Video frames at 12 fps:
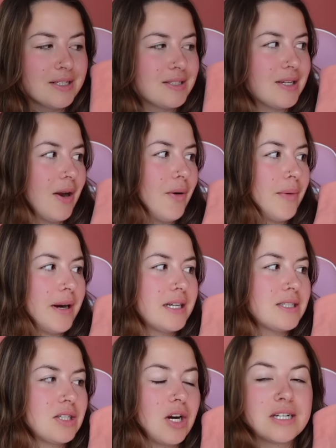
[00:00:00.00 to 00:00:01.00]
So we're
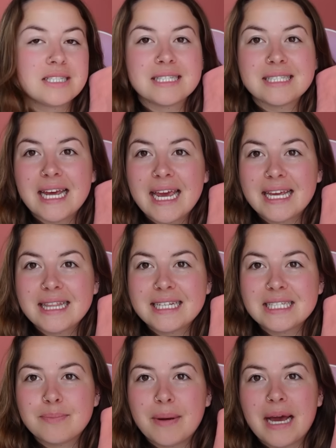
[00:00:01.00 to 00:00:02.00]
gonna start tagging
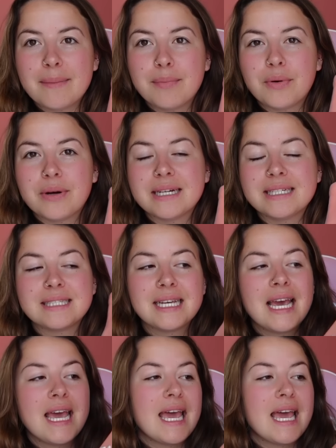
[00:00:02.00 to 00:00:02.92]
these bad boys